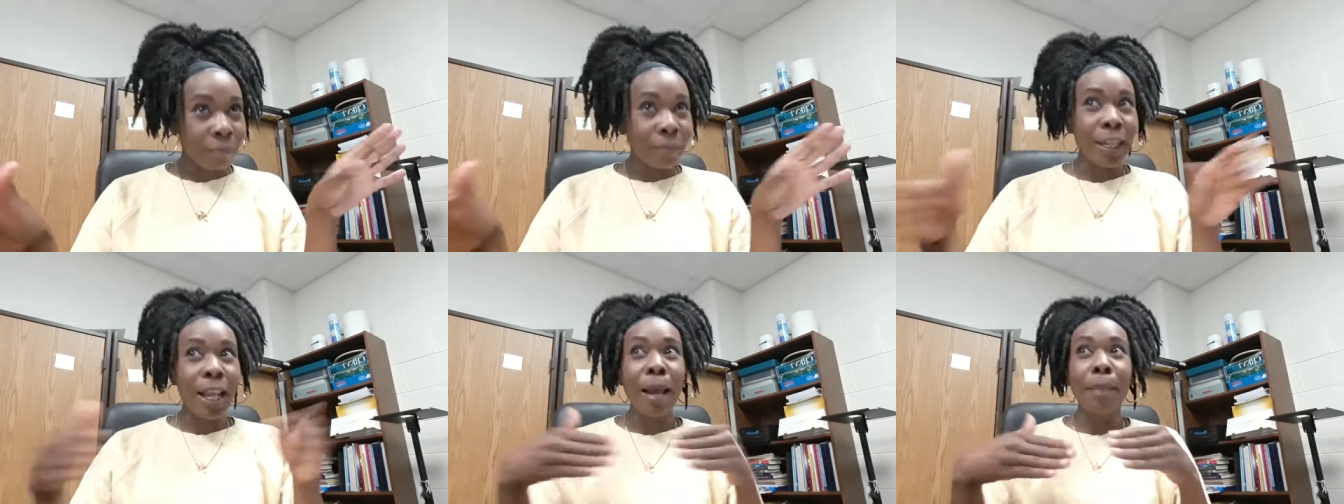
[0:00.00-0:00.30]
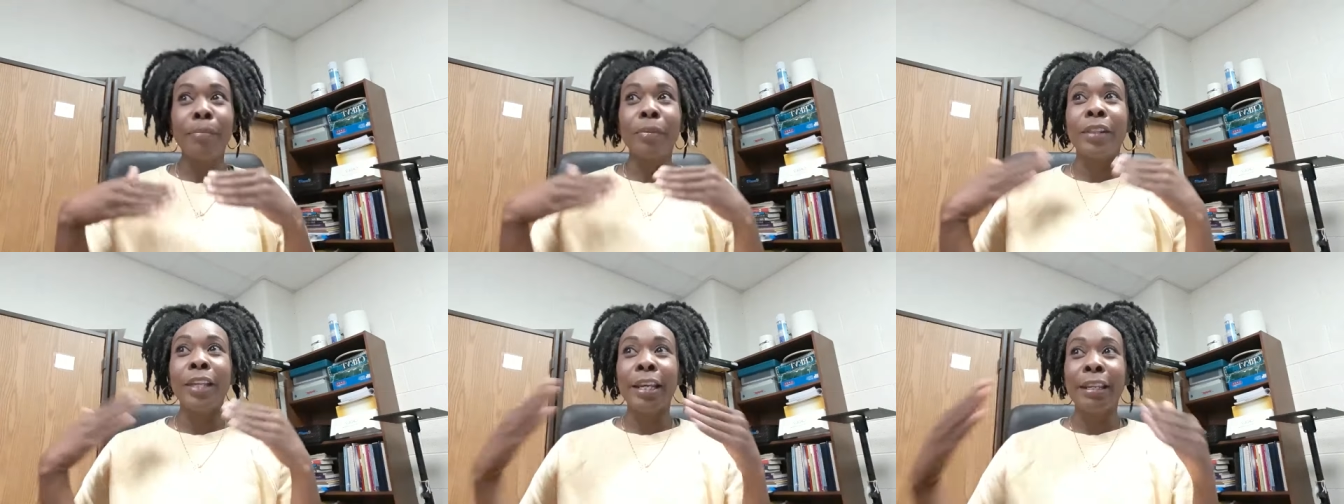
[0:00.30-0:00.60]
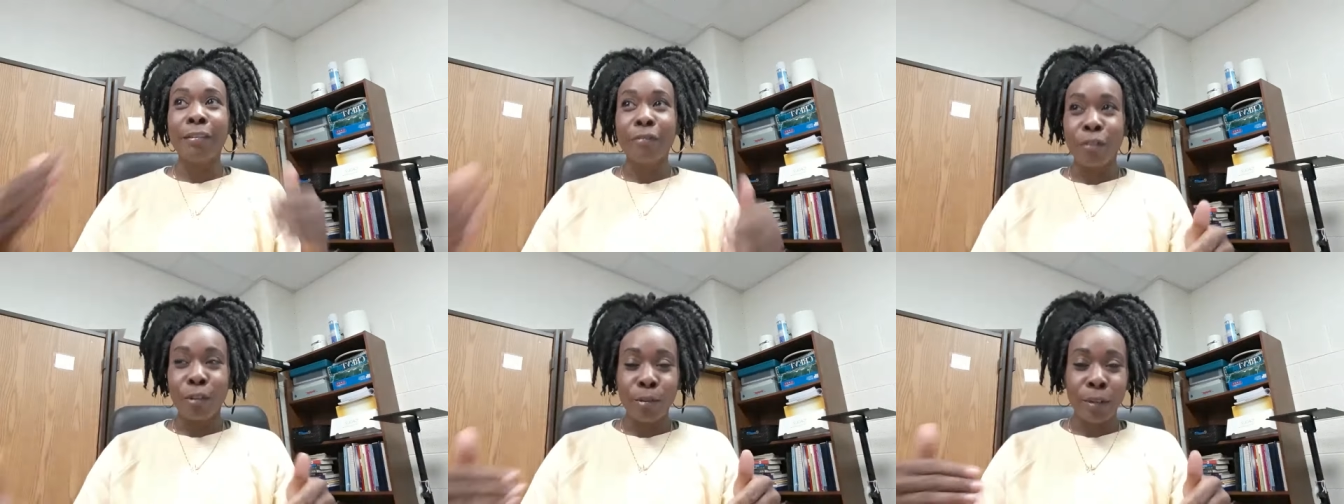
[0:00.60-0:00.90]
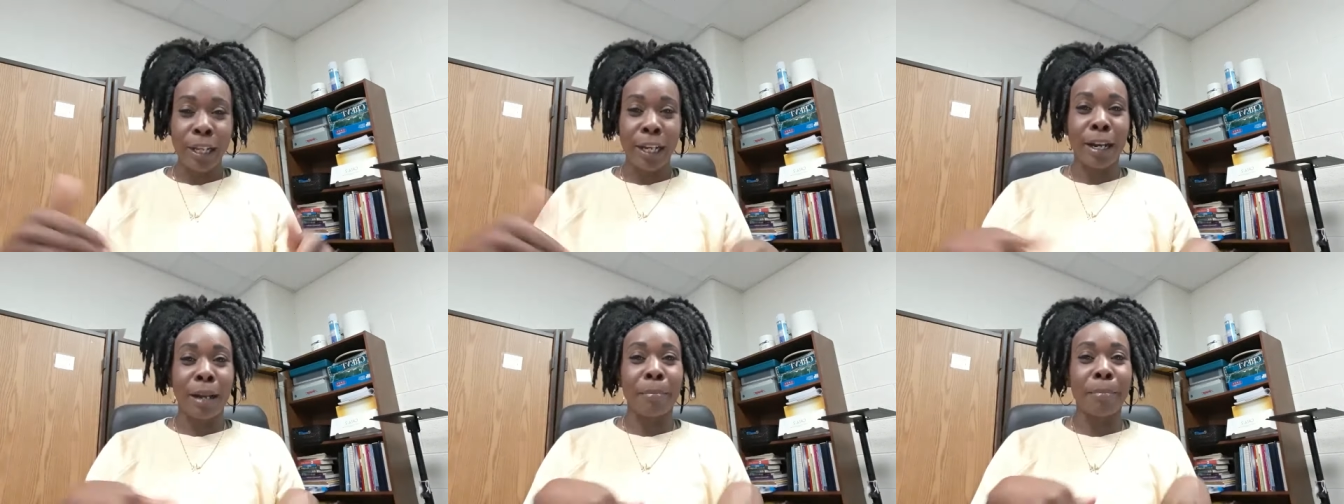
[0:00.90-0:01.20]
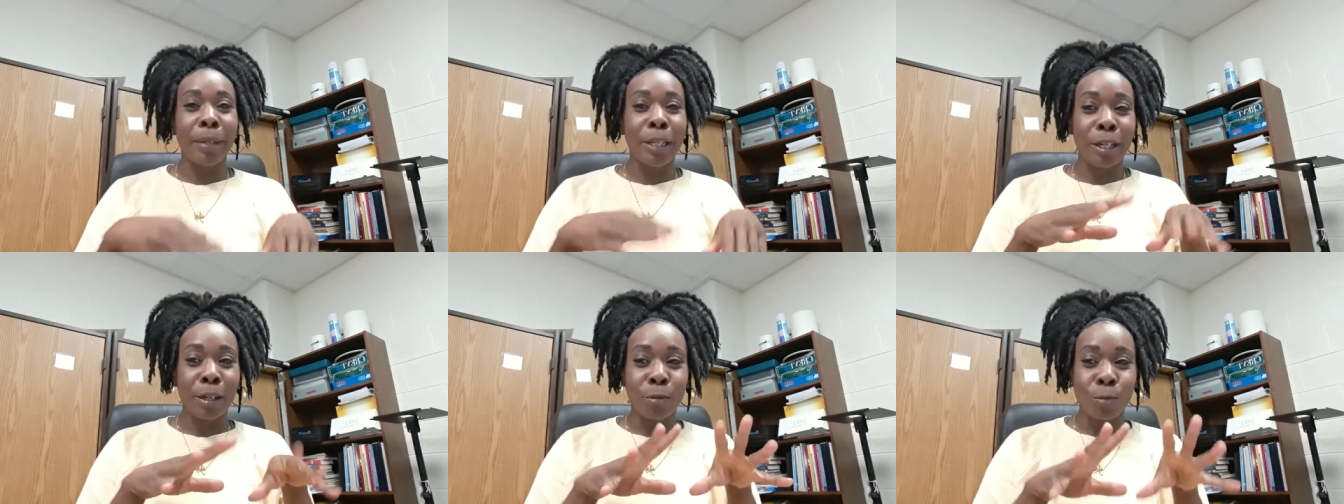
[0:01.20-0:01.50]
I'm thankful that I'm
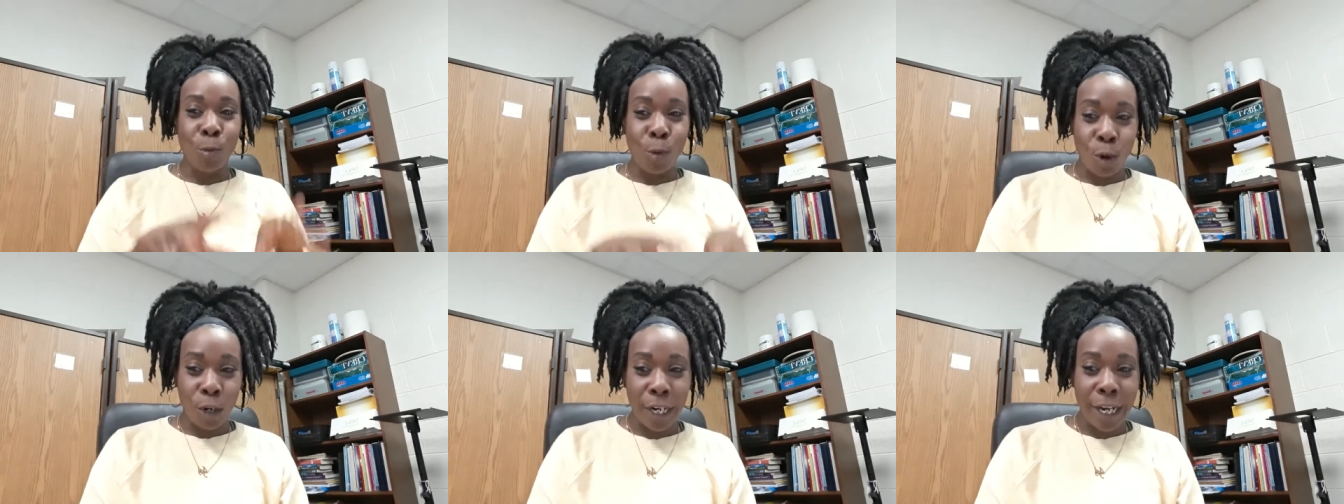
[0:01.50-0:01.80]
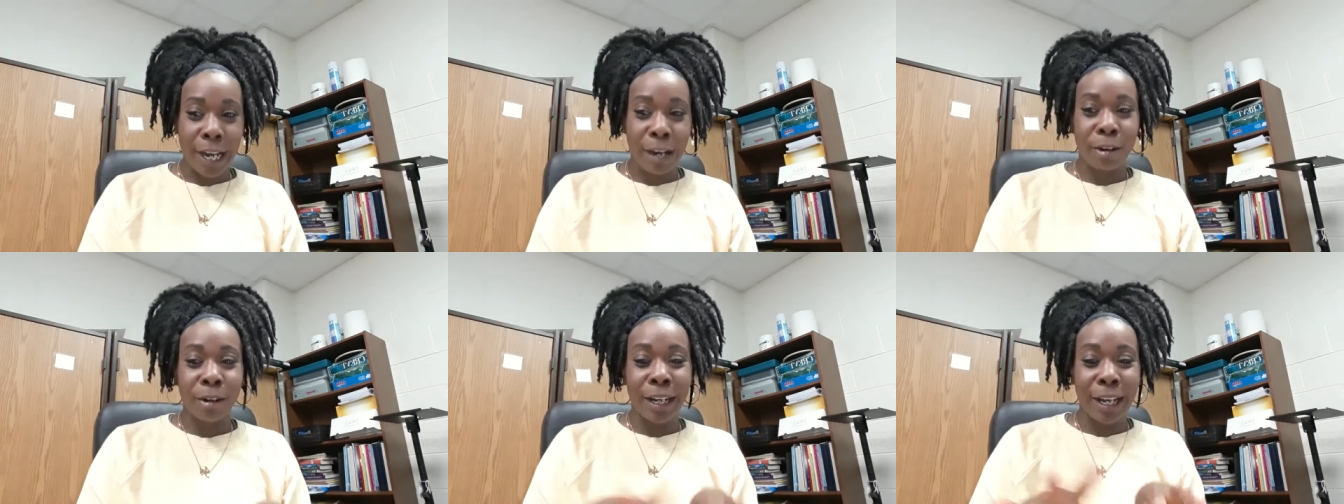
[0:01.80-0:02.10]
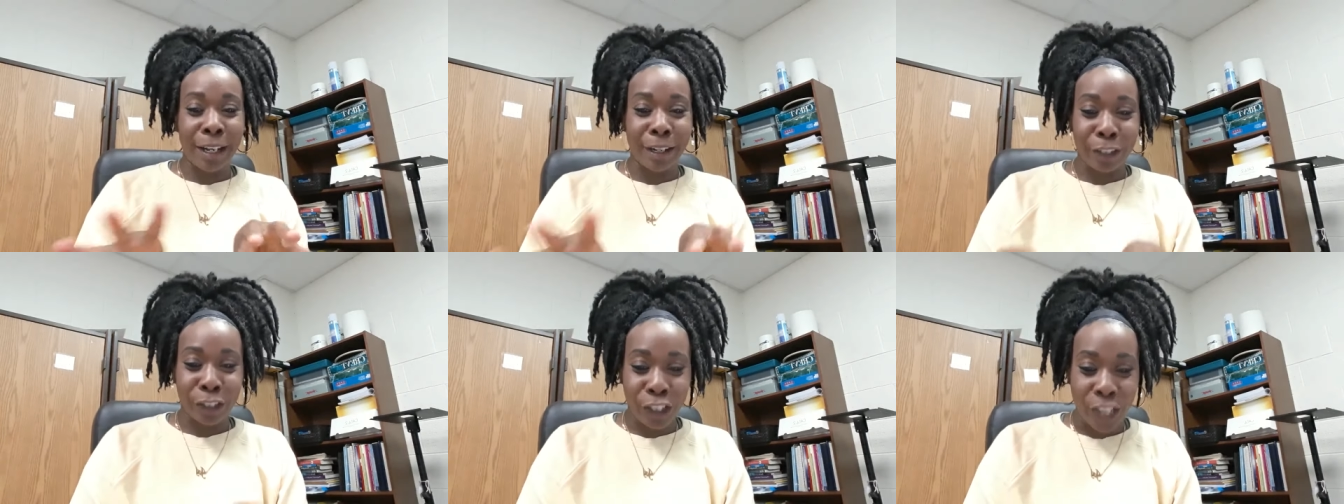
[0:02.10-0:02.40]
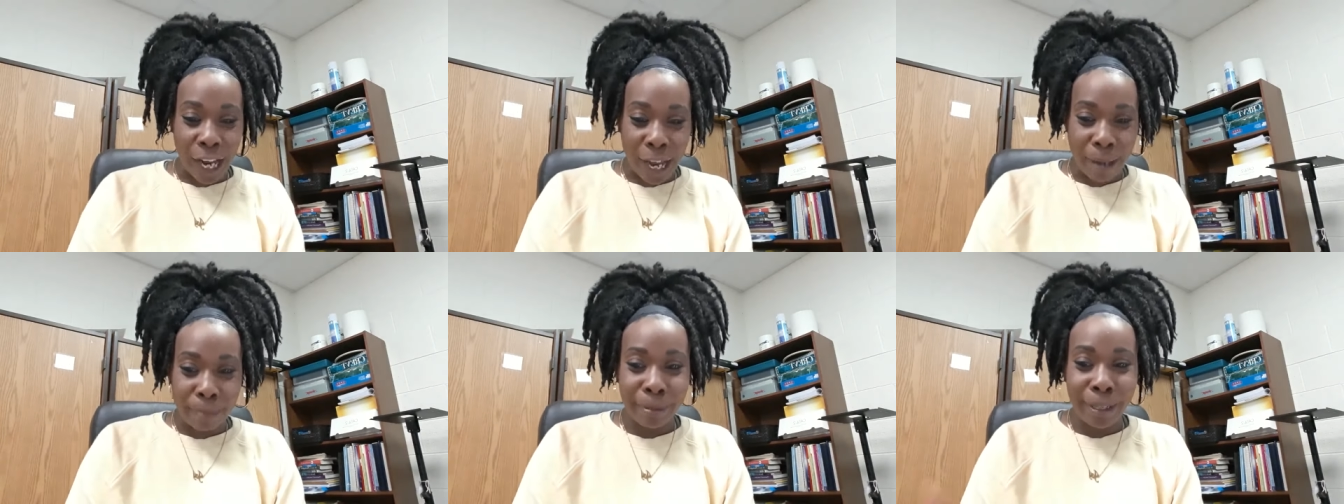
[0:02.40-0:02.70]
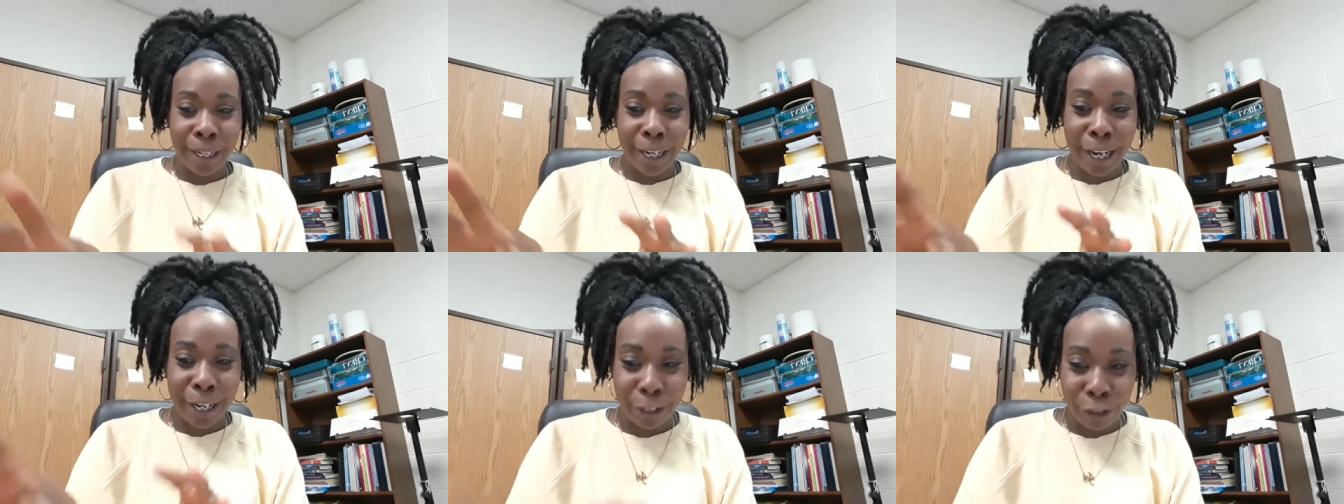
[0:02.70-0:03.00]
being worn out at a job
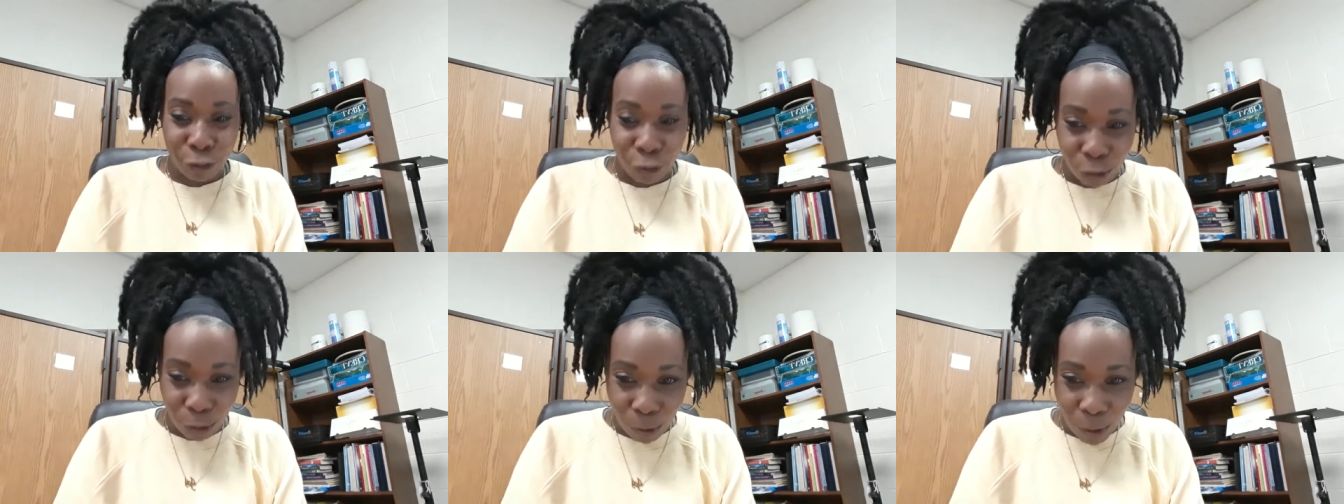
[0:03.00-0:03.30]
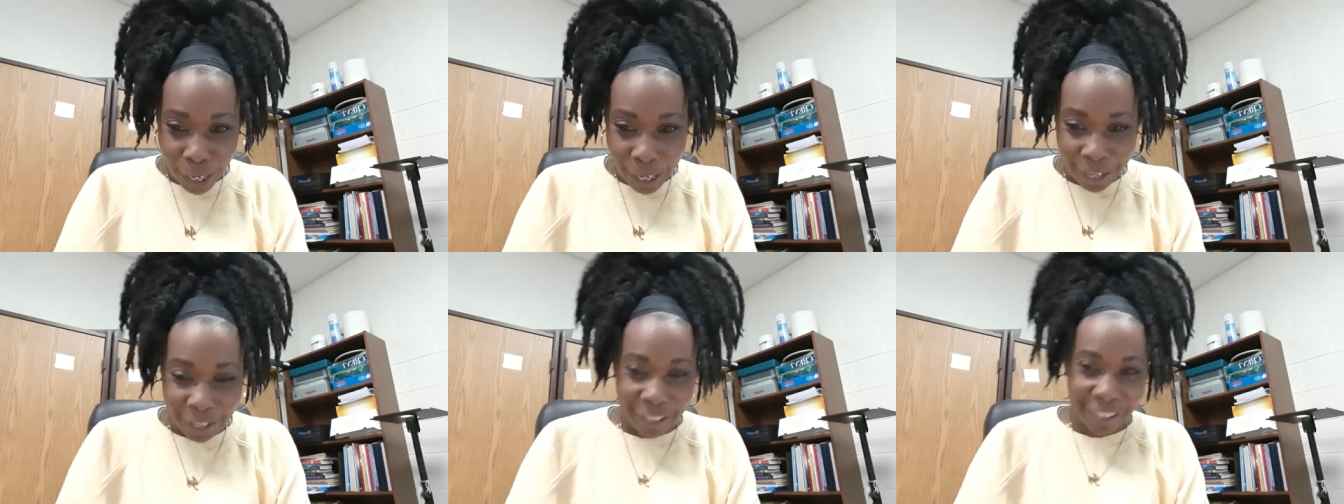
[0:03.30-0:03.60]
that I enjoy.